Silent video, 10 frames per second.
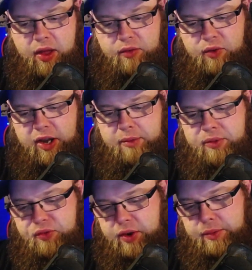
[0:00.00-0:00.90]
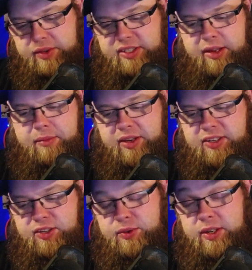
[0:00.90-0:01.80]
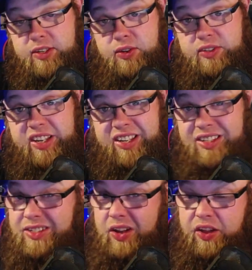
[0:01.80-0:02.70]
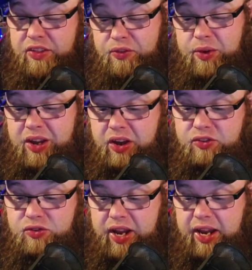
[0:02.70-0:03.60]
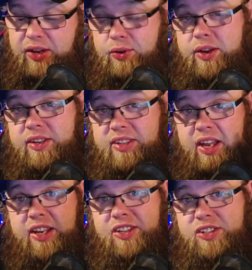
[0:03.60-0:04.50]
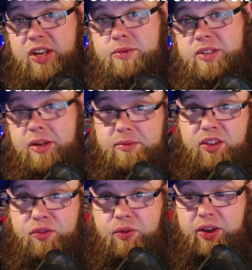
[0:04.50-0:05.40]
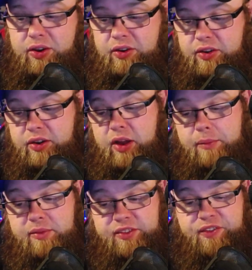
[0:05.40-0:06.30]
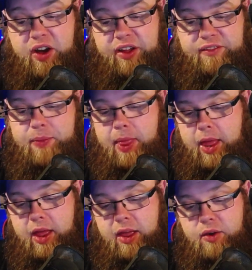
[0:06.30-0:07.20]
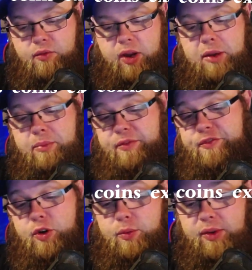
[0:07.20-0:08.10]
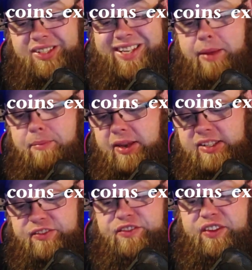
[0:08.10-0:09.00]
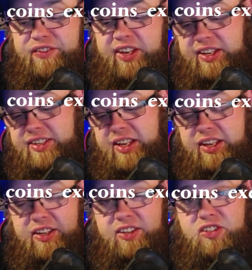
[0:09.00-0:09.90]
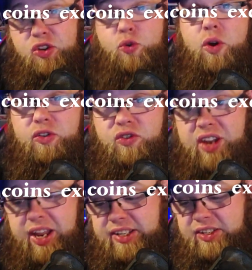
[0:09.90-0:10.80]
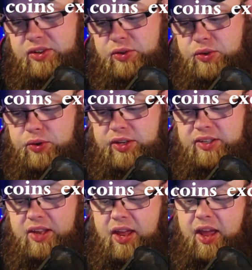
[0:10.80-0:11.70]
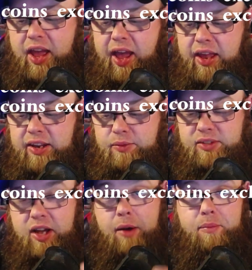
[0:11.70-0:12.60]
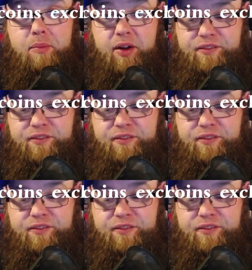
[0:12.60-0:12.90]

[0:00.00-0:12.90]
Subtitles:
Run number 3 was 10 minutes and 22 seconds. I had 308 coins, and the exchange was up to 5. Run number 4 was 10 minutes and 15 seconds, 282 coins, and it was up by